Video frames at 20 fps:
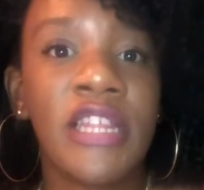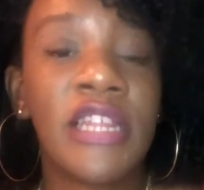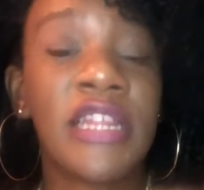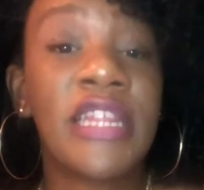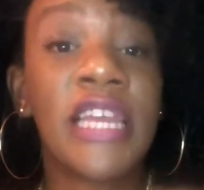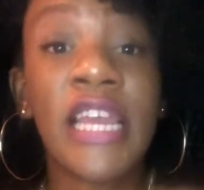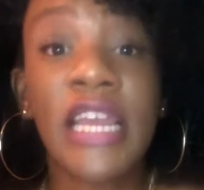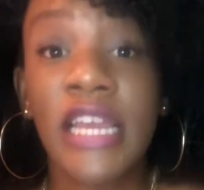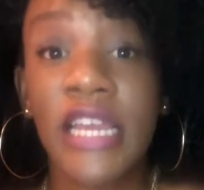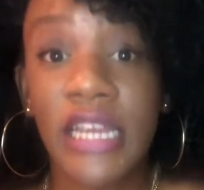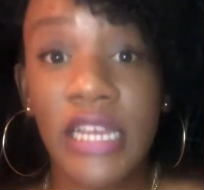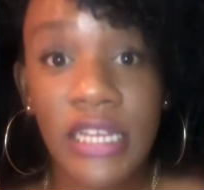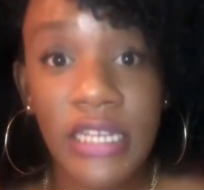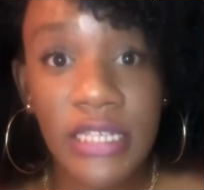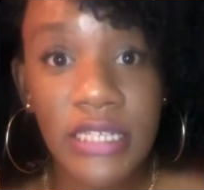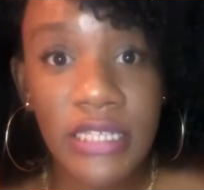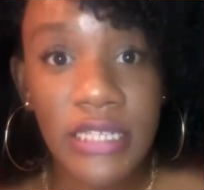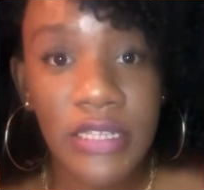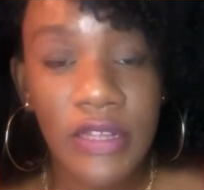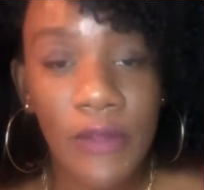
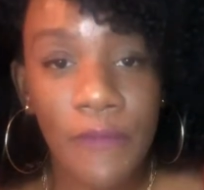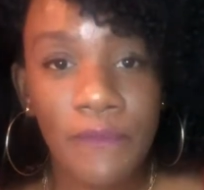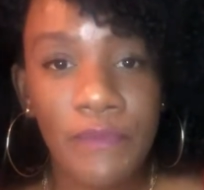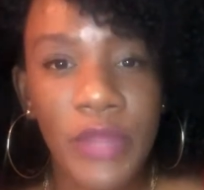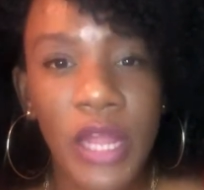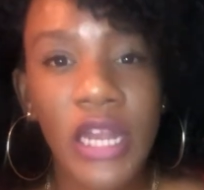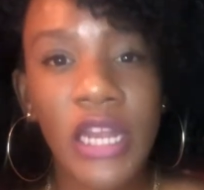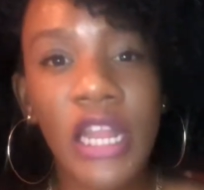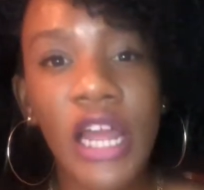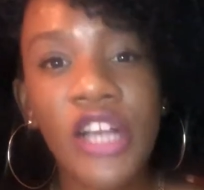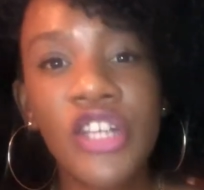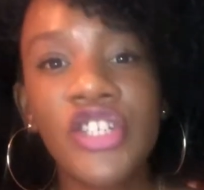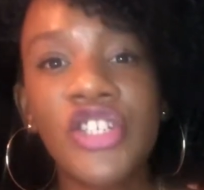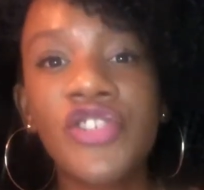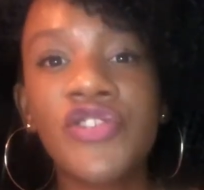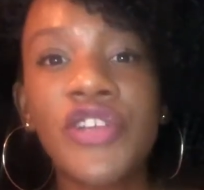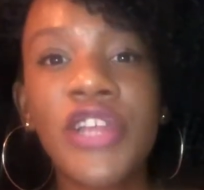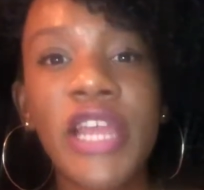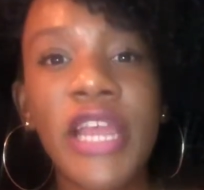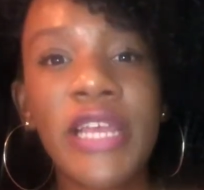things.
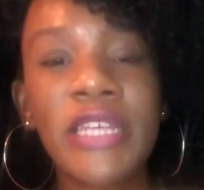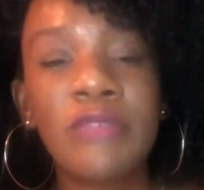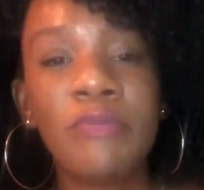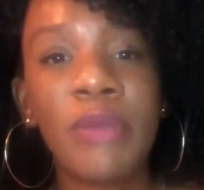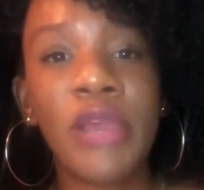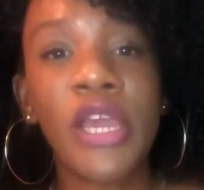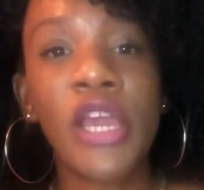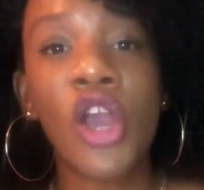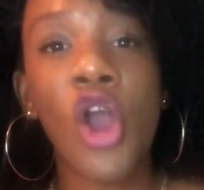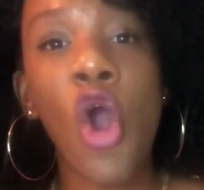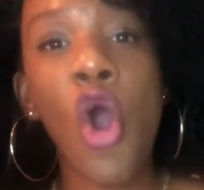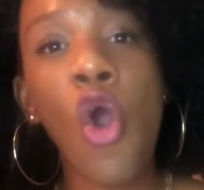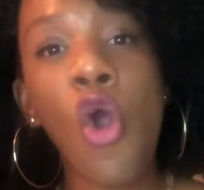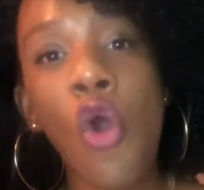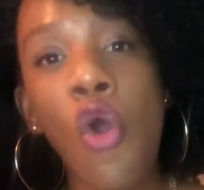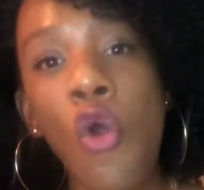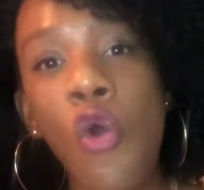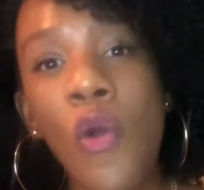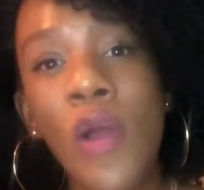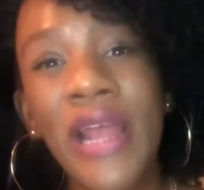Luxury is being
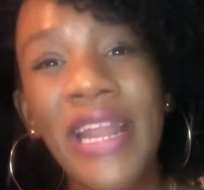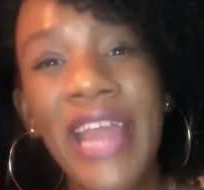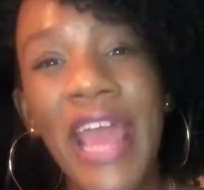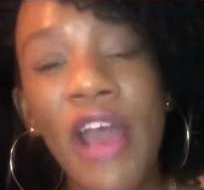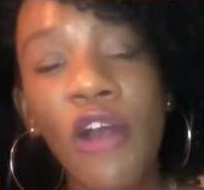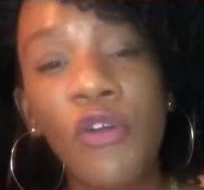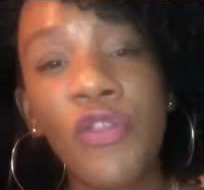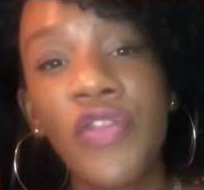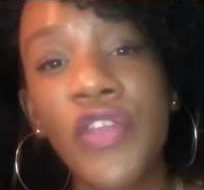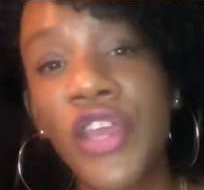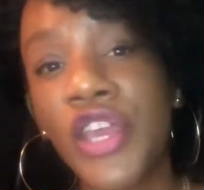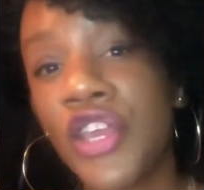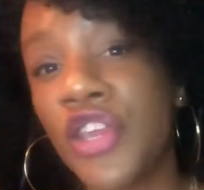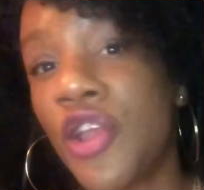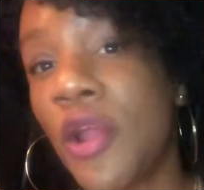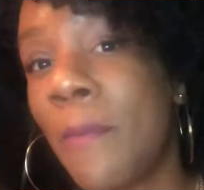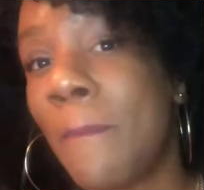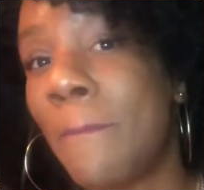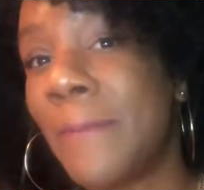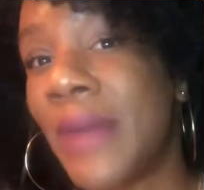whole and healthy in
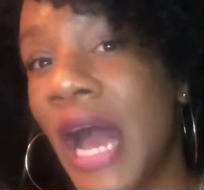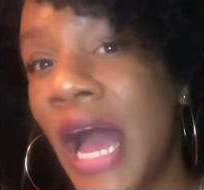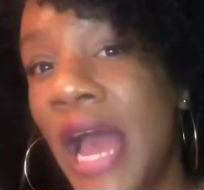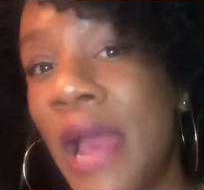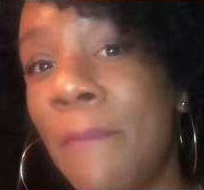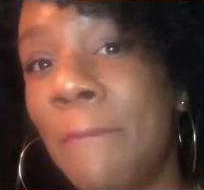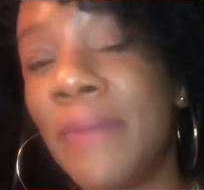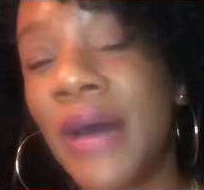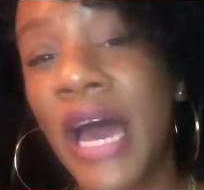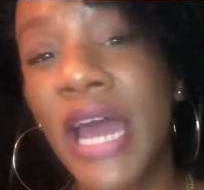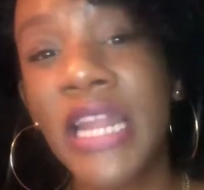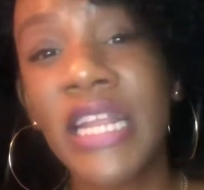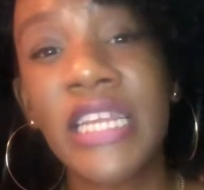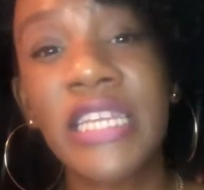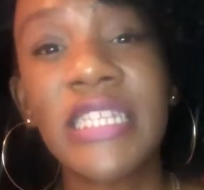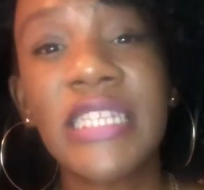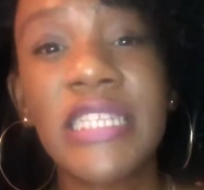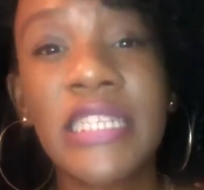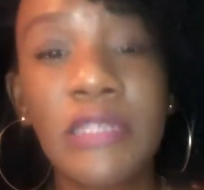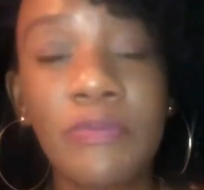your mind, body,
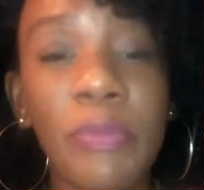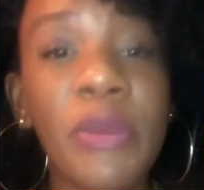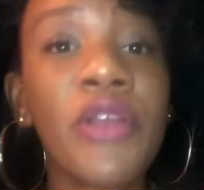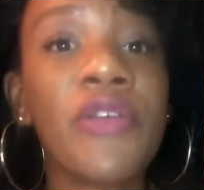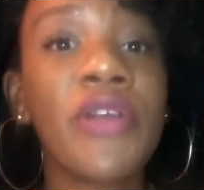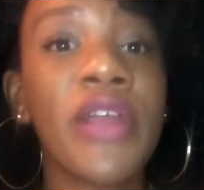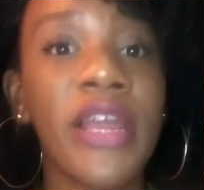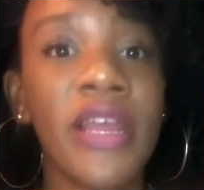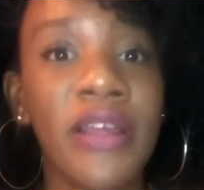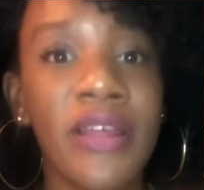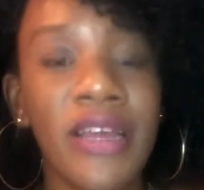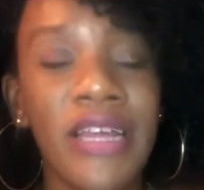and spirit.